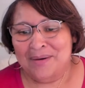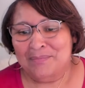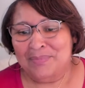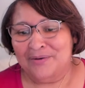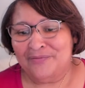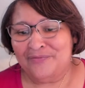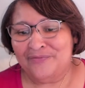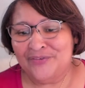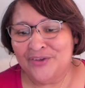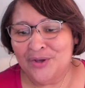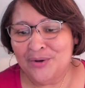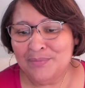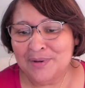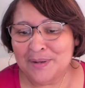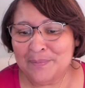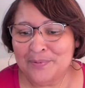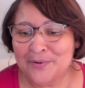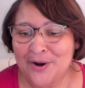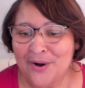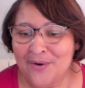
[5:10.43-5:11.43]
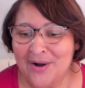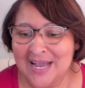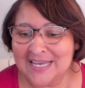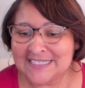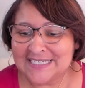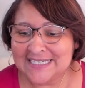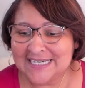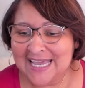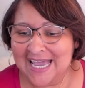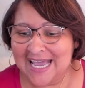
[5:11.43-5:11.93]
but Filmic Pro, I
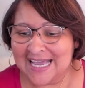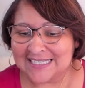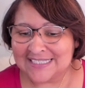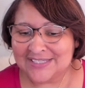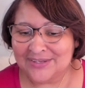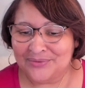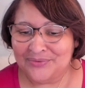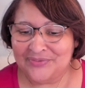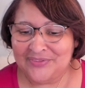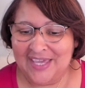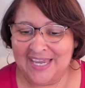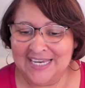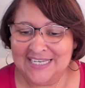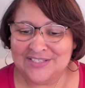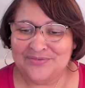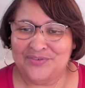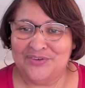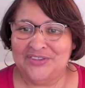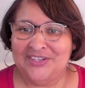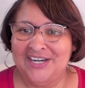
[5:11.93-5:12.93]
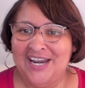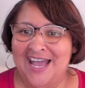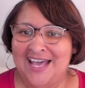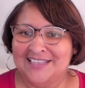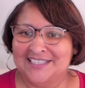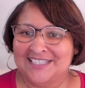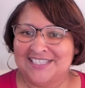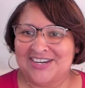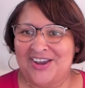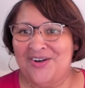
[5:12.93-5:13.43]
did not. So thanks for the
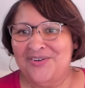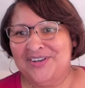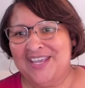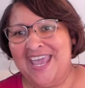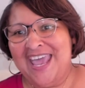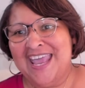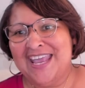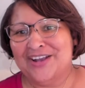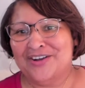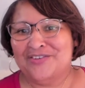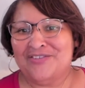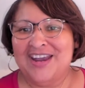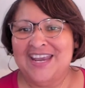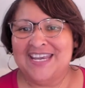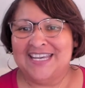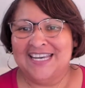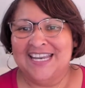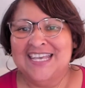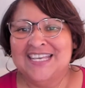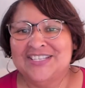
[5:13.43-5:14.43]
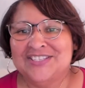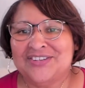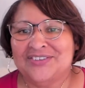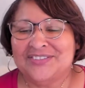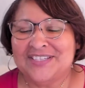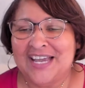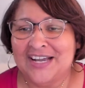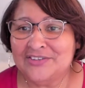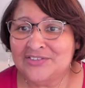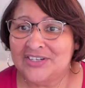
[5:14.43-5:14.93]
knowledge. Okay, great. So
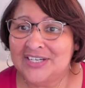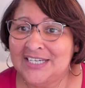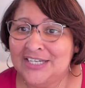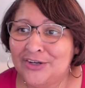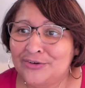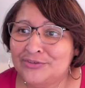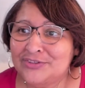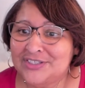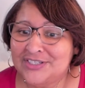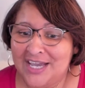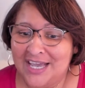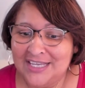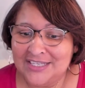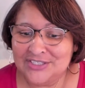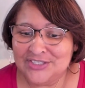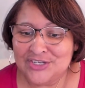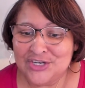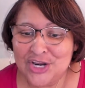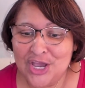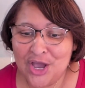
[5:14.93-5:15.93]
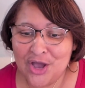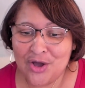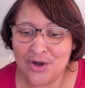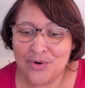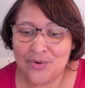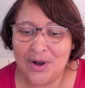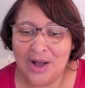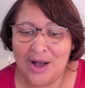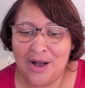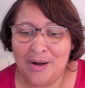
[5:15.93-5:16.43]
Dr. Elo does
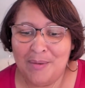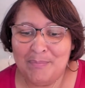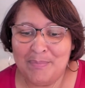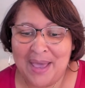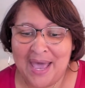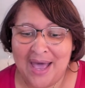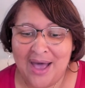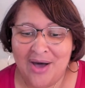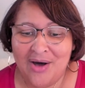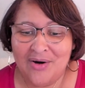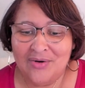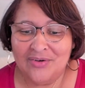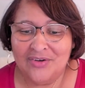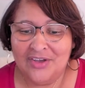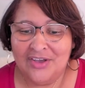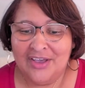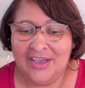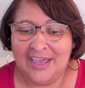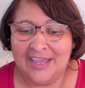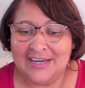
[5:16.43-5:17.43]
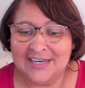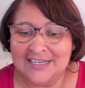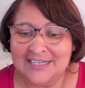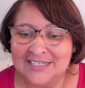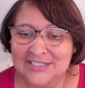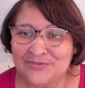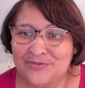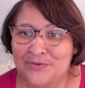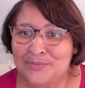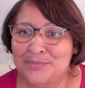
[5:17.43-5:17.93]
know about, and he
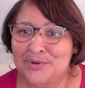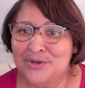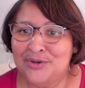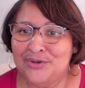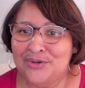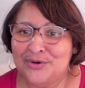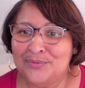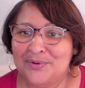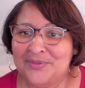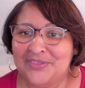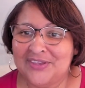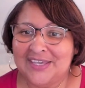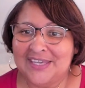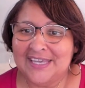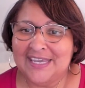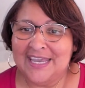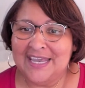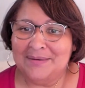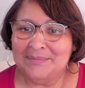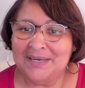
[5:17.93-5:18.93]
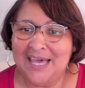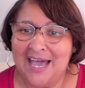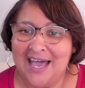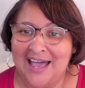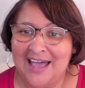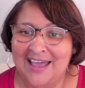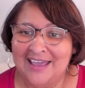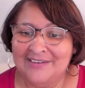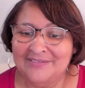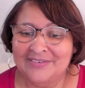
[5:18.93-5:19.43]
is familiar with Ecamm
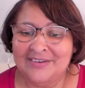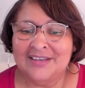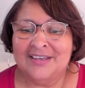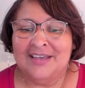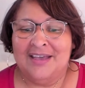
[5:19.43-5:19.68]
Live